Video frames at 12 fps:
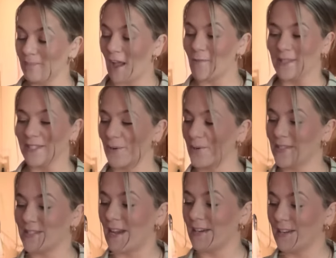I've been so
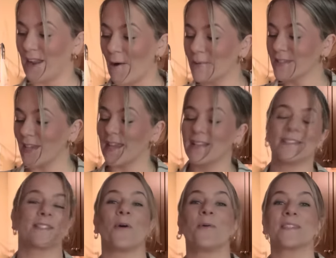excited. I was like
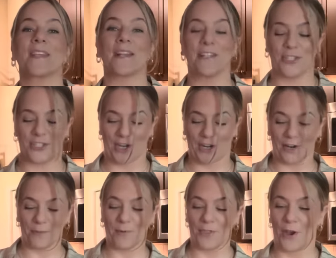so excited to share
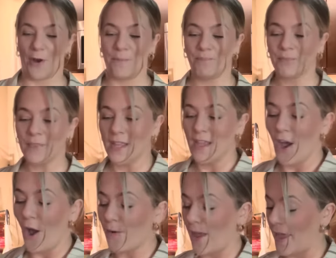it with y'all.
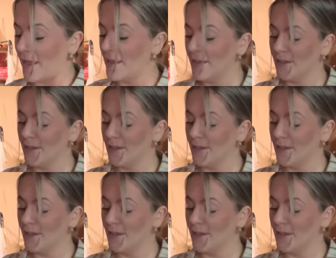Okay,